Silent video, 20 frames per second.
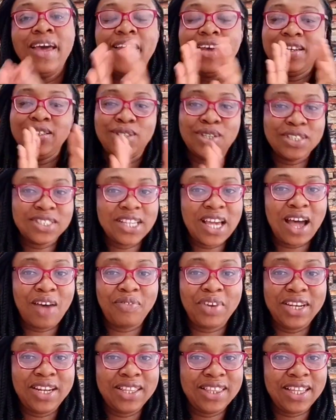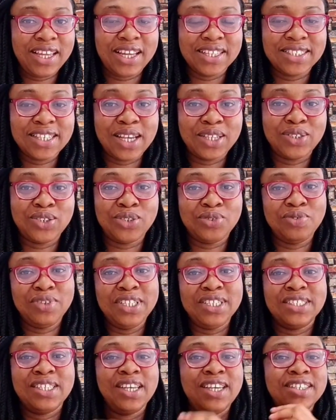It doesn't have anything attached to
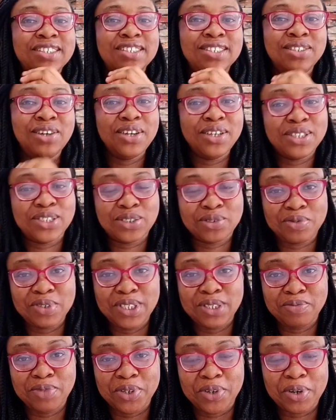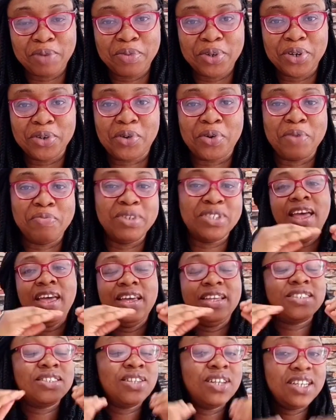it. It's not a Swiss meringue buttercream.
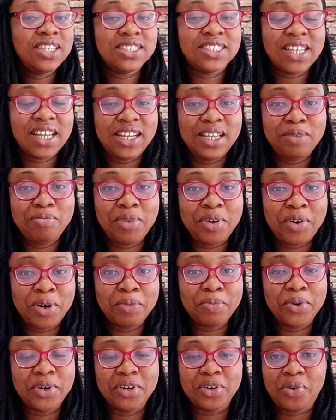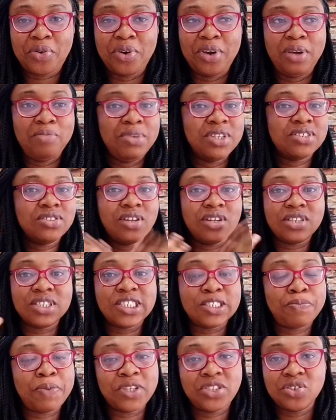It's not Italian meringue buttercream. It's not the
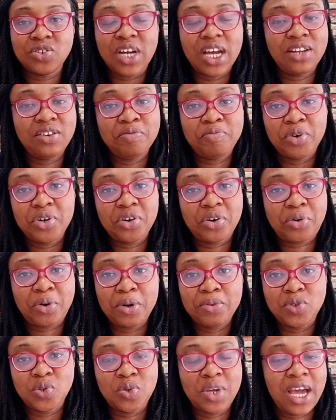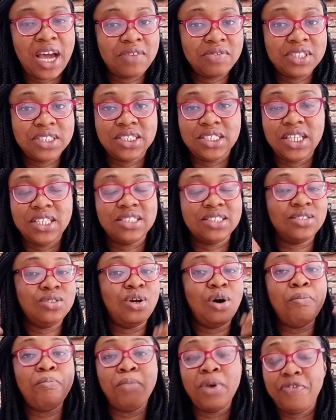special kind of buttercreams we have these days.
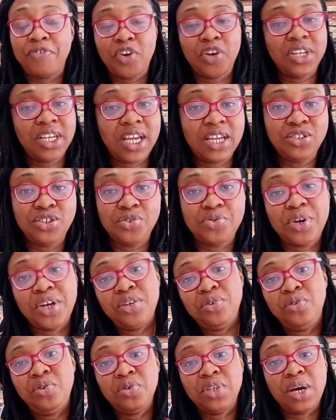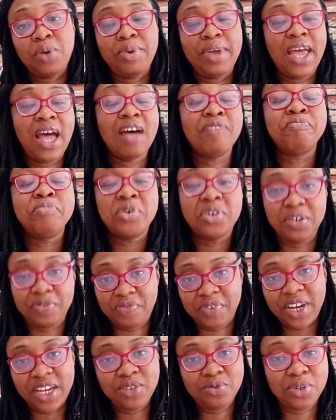Not if you're in Nigeria, you know that we have
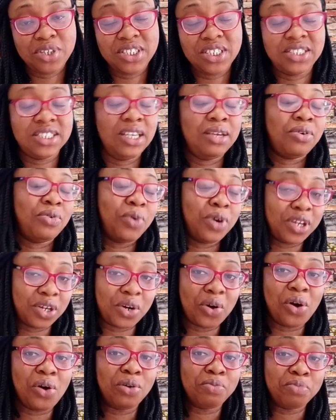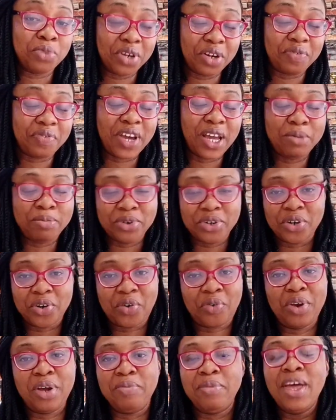modified, what they call modified
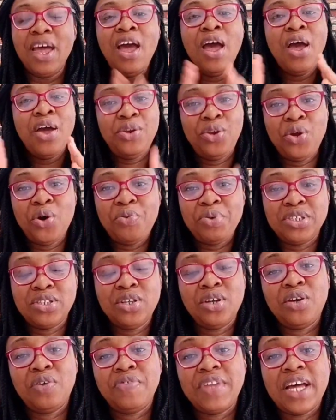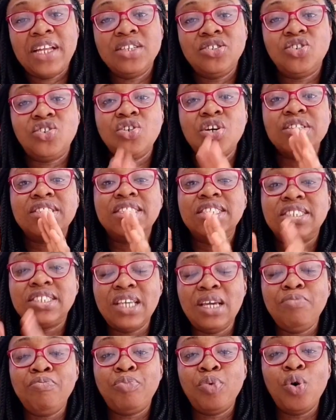buttercream. No, it's none of that. It's just
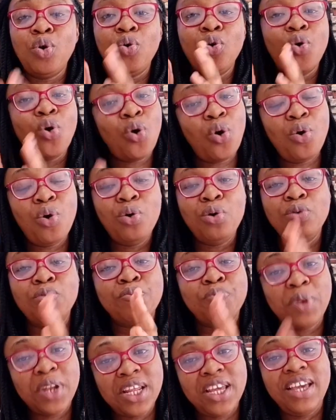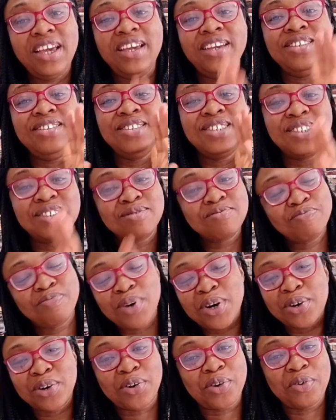simple, old, plain
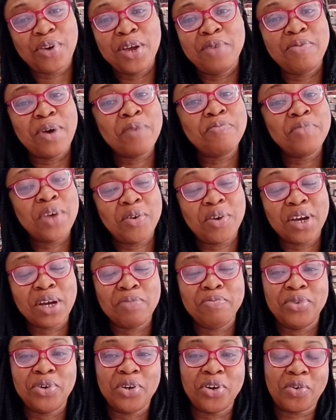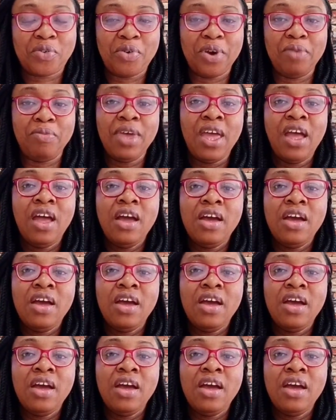buttercream, American buttercream.